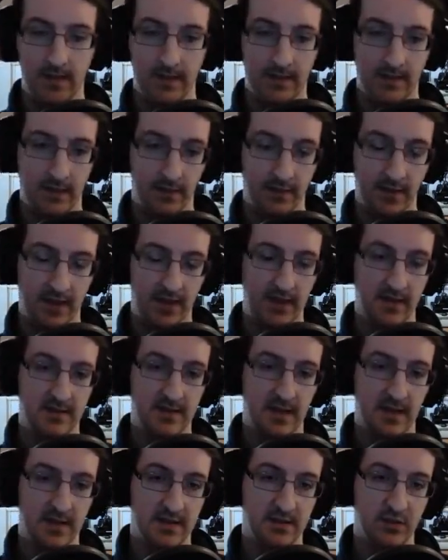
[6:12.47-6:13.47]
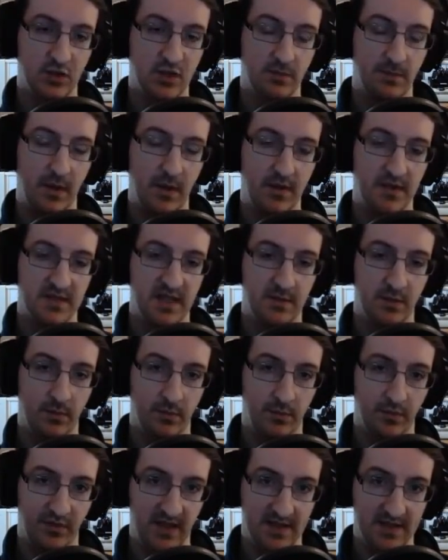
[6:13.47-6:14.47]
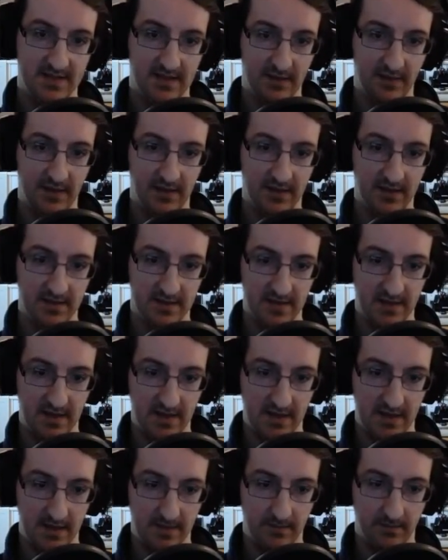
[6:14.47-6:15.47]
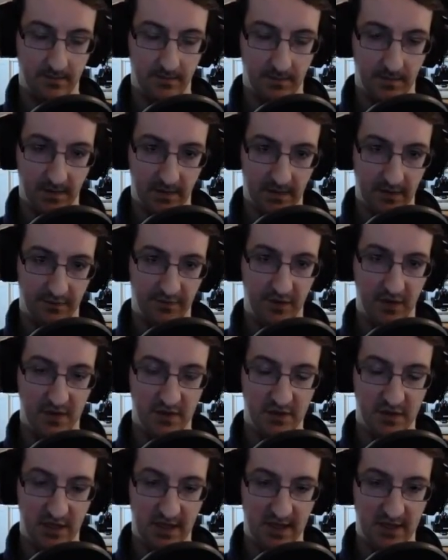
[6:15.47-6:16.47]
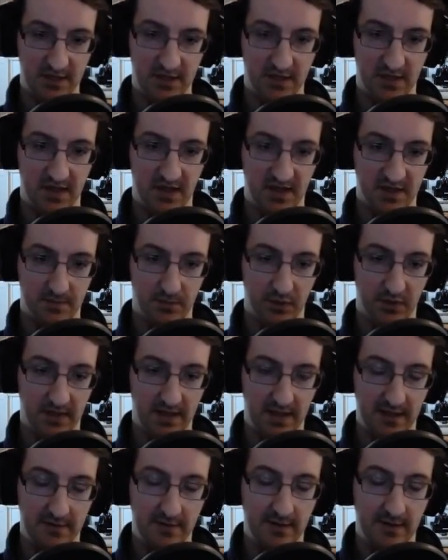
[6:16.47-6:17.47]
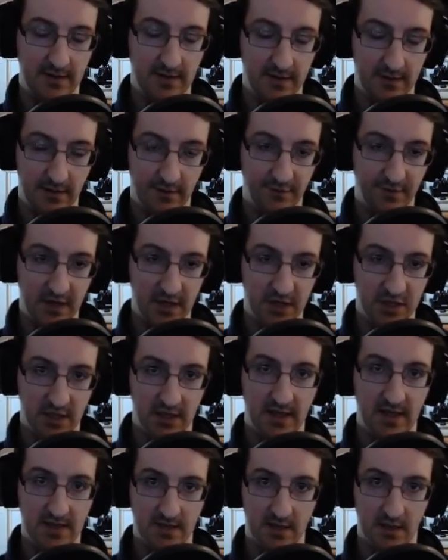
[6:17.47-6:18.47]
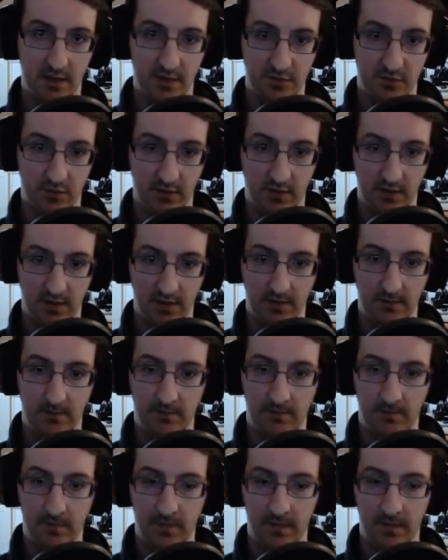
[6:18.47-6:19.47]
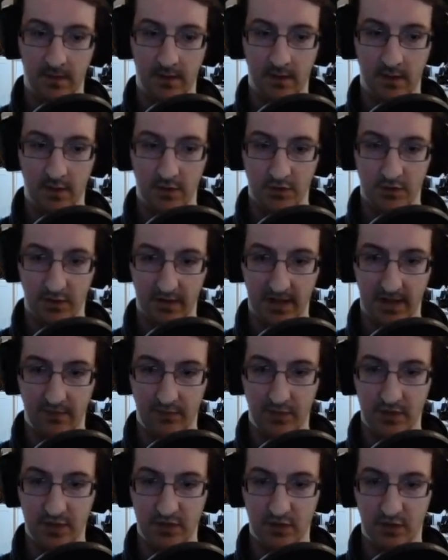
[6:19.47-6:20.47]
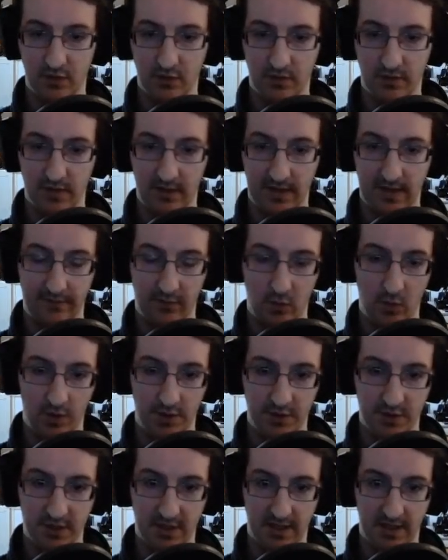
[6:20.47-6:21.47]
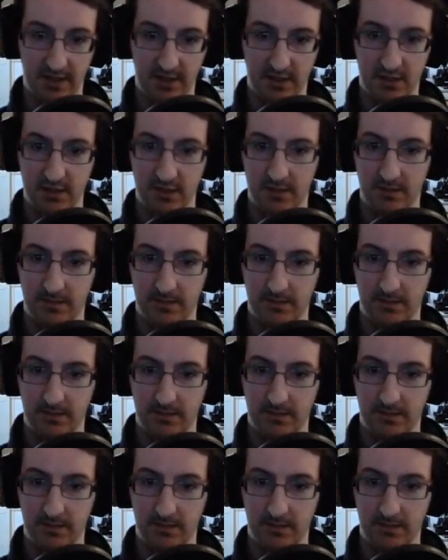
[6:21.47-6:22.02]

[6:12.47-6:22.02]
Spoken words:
Now that it does about the same number of hits, I think, as the first charge state, but the finishing hit is a lot stronger. Again, if we just do a level 1 charge,